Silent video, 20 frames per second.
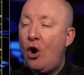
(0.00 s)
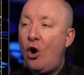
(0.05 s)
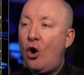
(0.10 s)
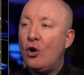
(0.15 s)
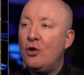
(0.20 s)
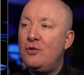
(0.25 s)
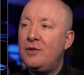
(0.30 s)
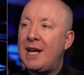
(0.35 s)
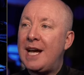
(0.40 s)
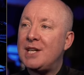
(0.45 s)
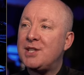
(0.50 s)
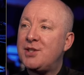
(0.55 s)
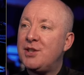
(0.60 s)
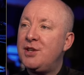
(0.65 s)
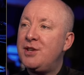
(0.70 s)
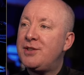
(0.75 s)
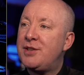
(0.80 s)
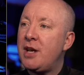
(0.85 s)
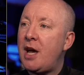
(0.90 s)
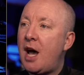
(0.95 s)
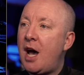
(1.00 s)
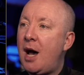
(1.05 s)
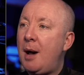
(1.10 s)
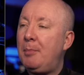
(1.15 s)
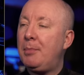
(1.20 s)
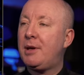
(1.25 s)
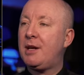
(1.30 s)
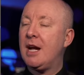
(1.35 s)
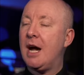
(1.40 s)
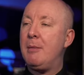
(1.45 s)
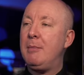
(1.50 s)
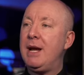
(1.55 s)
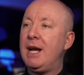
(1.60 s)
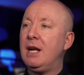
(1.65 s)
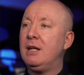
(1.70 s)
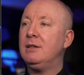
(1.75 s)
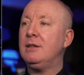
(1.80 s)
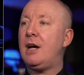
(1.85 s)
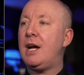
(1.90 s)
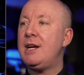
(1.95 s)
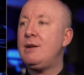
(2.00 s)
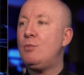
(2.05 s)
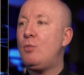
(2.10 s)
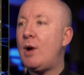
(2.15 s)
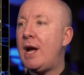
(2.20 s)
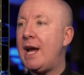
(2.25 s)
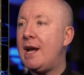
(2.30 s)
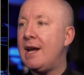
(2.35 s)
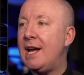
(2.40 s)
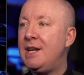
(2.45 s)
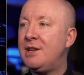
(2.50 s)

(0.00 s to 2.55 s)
on NASA's upcoming lightweight